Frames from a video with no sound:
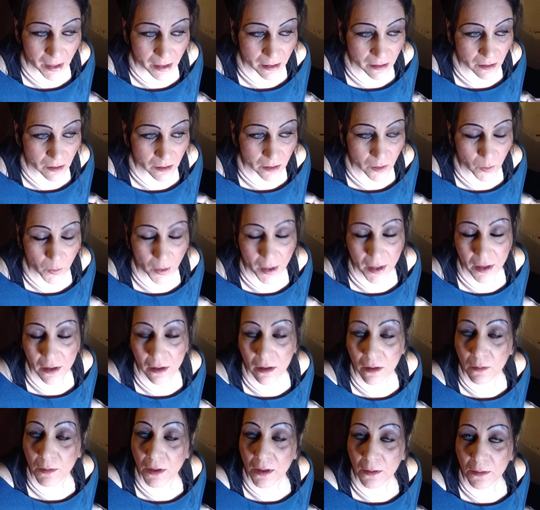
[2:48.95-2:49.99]
and the only way you're
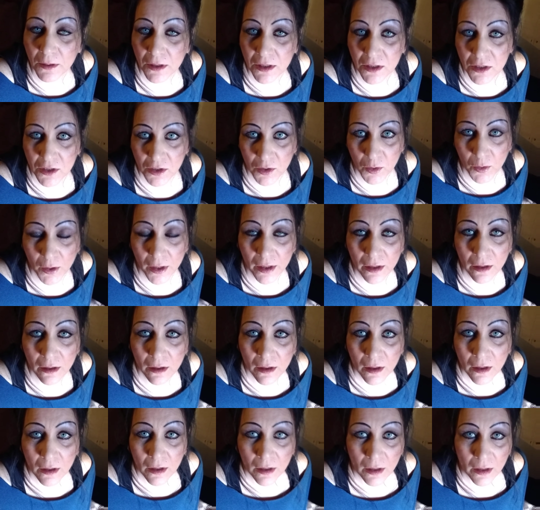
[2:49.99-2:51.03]
going to be able to do it
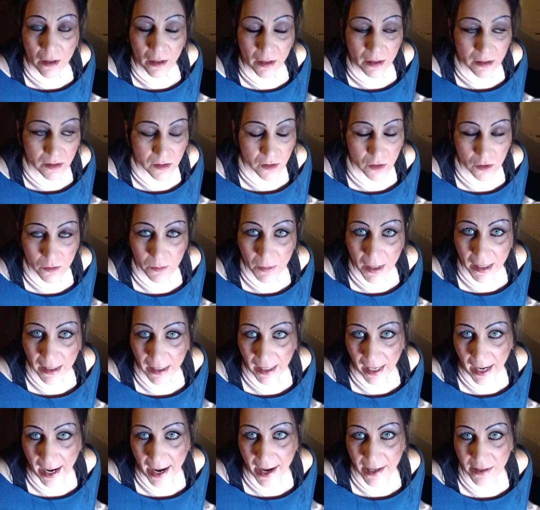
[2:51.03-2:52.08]
is through my
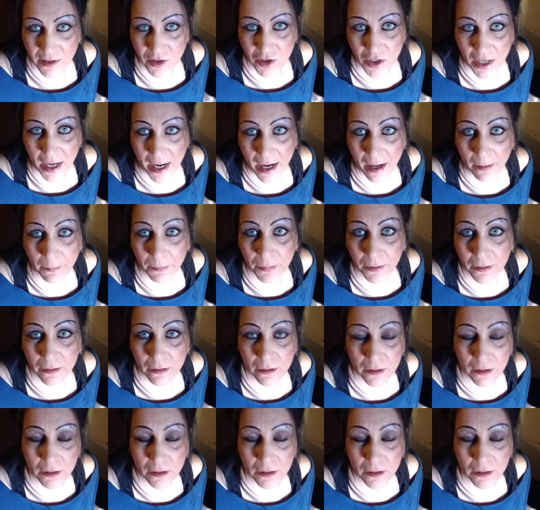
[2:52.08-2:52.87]
Cash App.